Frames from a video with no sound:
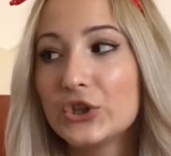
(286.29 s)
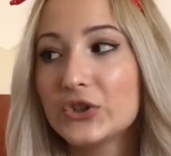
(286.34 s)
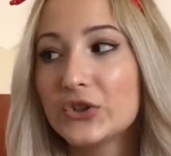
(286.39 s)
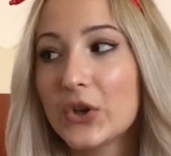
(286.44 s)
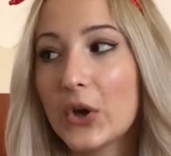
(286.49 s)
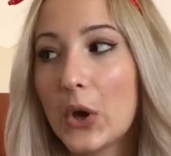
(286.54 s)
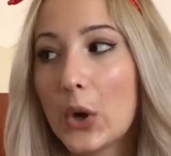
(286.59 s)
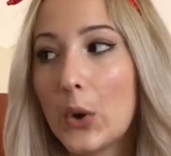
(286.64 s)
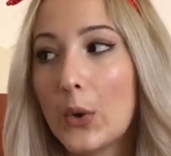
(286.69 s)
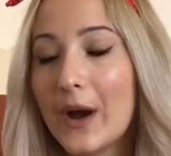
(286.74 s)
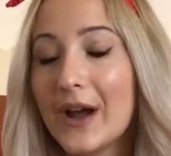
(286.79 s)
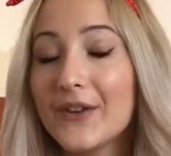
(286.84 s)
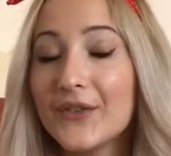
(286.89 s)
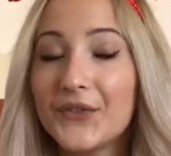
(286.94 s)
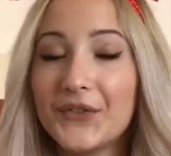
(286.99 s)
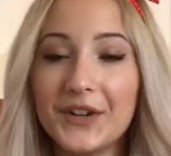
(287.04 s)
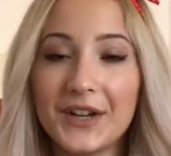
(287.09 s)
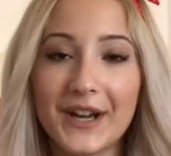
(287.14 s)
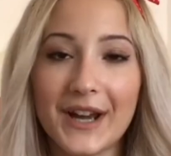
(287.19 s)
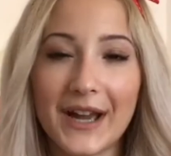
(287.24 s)
So I
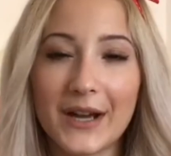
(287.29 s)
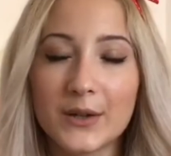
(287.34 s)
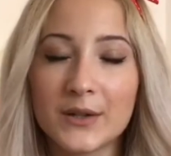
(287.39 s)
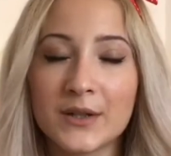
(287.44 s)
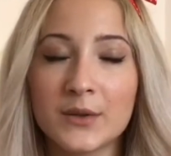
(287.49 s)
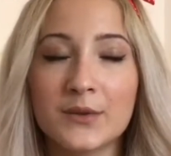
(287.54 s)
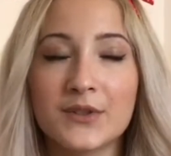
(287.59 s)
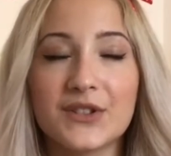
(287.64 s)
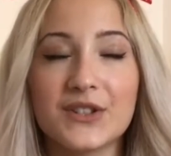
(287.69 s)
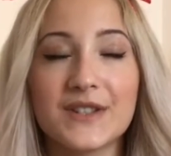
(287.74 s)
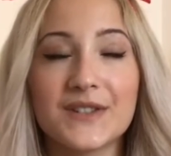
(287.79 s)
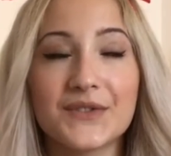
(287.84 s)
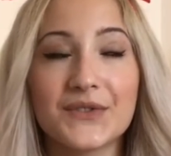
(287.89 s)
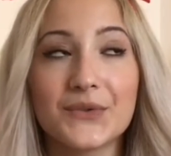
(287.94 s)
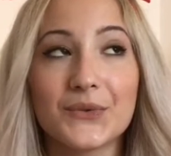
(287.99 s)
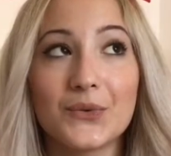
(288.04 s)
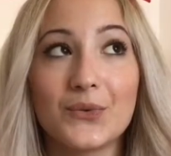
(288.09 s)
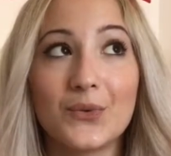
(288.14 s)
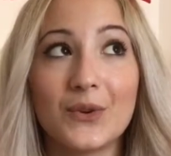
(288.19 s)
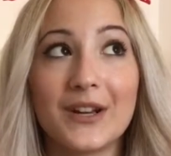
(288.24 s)
freaked out. I was
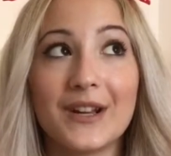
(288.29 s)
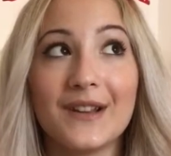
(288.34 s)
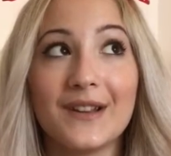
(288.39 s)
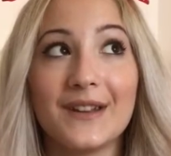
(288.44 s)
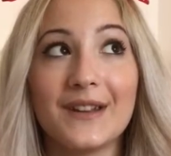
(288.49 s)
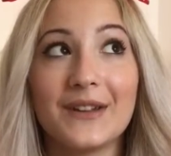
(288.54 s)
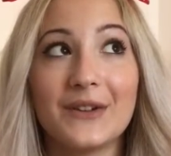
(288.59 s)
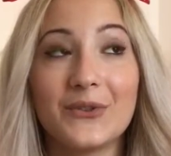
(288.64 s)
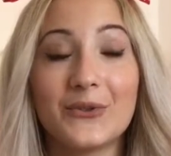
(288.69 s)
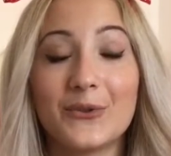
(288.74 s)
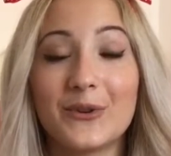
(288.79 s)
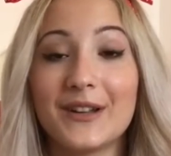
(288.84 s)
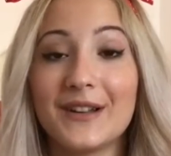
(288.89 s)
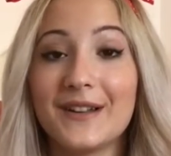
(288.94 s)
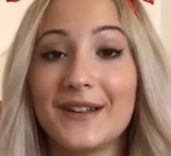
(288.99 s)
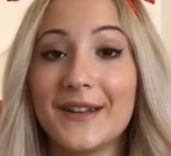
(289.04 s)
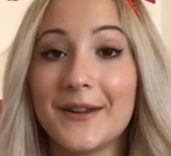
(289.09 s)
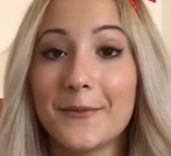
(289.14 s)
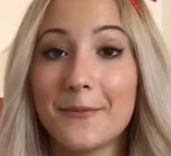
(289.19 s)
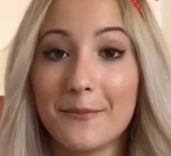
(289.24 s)
just really
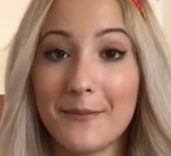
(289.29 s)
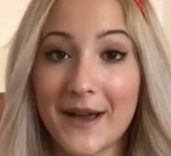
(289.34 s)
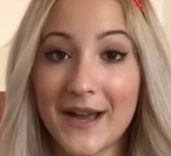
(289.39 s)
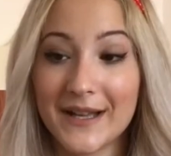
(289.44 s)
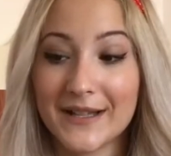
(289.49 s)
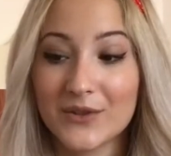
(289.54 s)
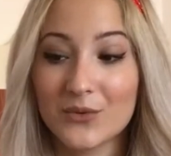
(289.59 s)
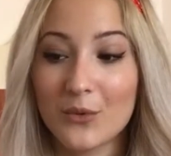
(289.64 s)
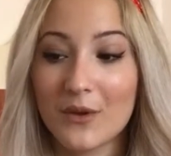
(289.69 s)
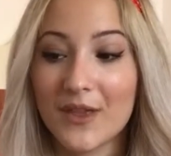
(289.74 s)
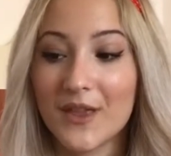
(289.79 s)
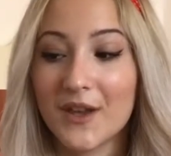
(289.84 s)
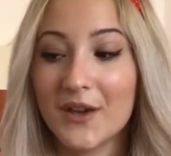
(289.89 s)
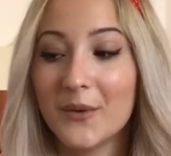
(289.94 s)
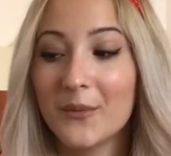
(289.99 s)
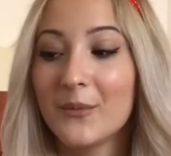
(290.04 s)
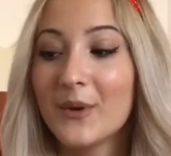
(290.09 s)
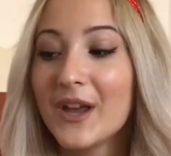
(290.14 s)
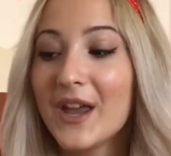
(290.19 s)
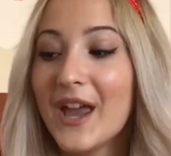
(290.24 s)
mad with
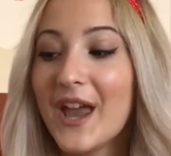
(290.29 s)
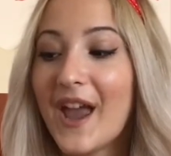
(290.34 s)
them.